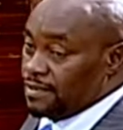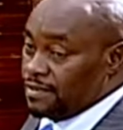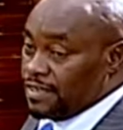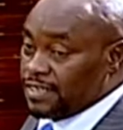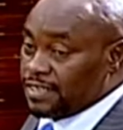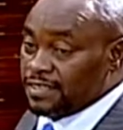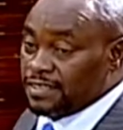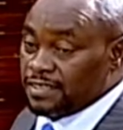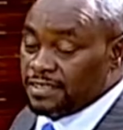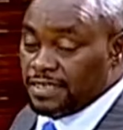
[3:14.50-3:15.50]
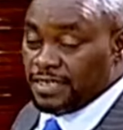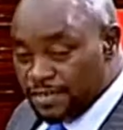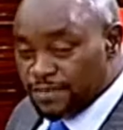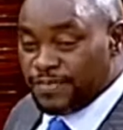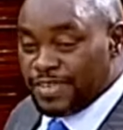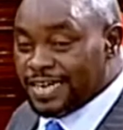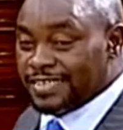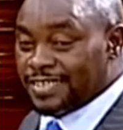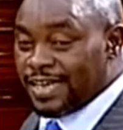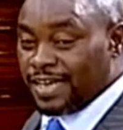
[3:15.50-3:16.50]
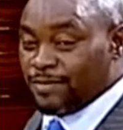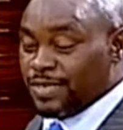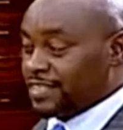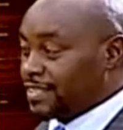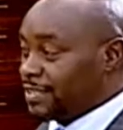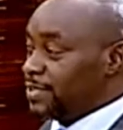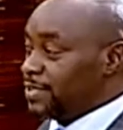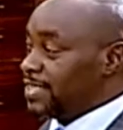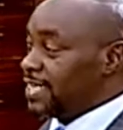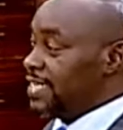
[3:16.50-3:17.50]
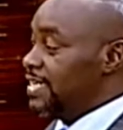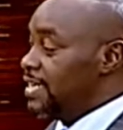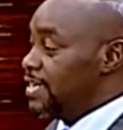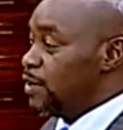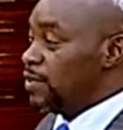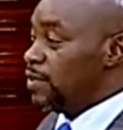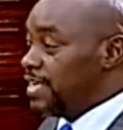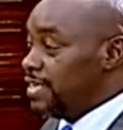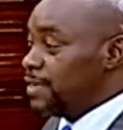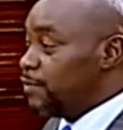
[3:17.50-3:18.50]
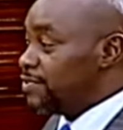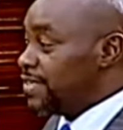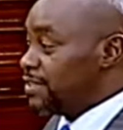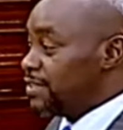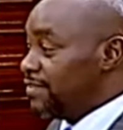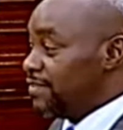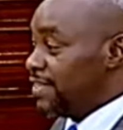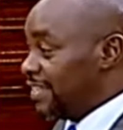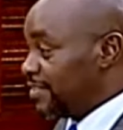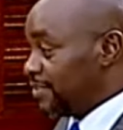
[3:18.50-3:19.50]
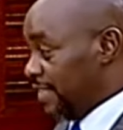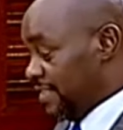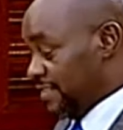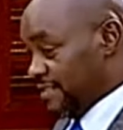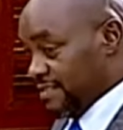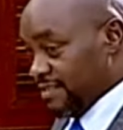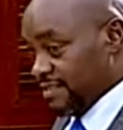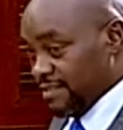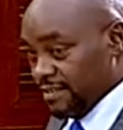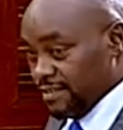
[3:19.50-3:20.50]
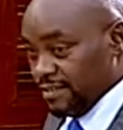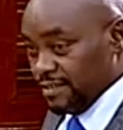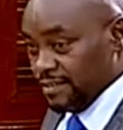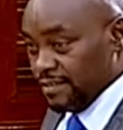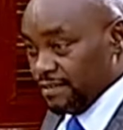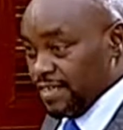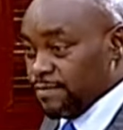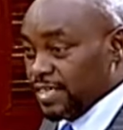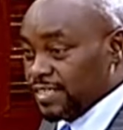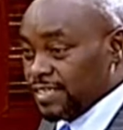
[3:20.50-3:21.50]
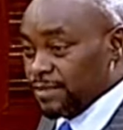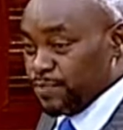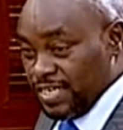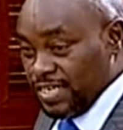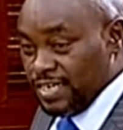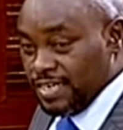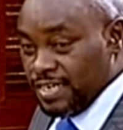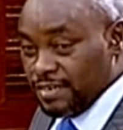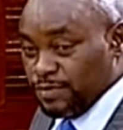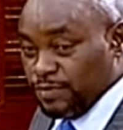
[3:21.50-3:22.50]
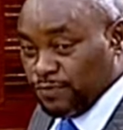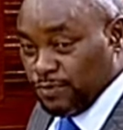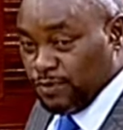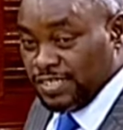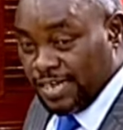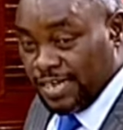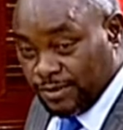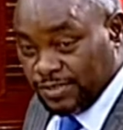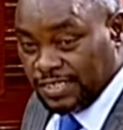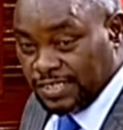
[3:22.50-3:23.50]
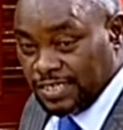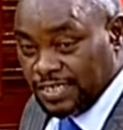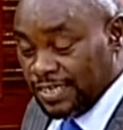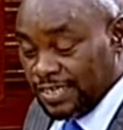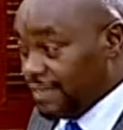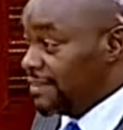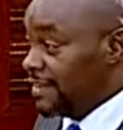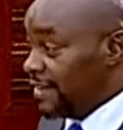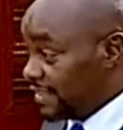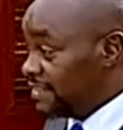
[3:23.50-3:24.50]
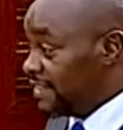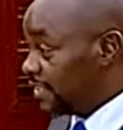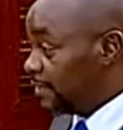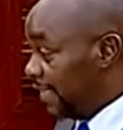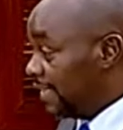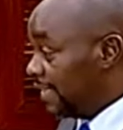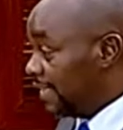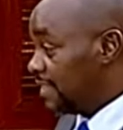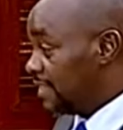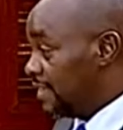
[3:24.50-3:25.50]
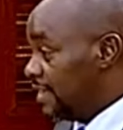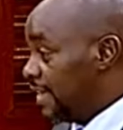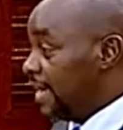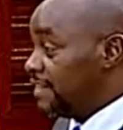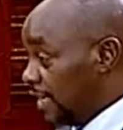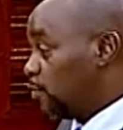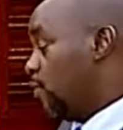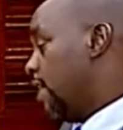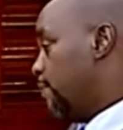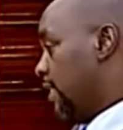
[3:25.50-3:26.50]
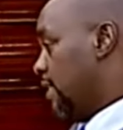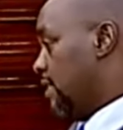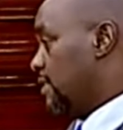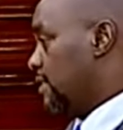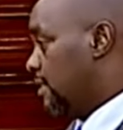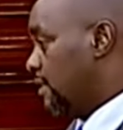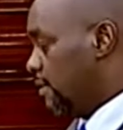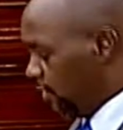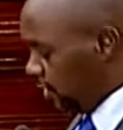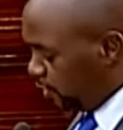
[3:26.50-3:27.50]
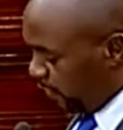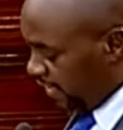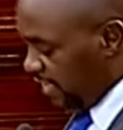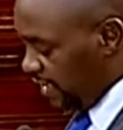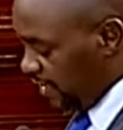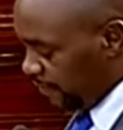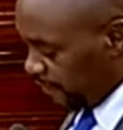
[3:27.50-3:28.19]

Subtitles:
that if there is a cabinet secretary within the boundaries of this country, they must appear before this House in the next 30 minutes, and that would happen. Mr. Speaker,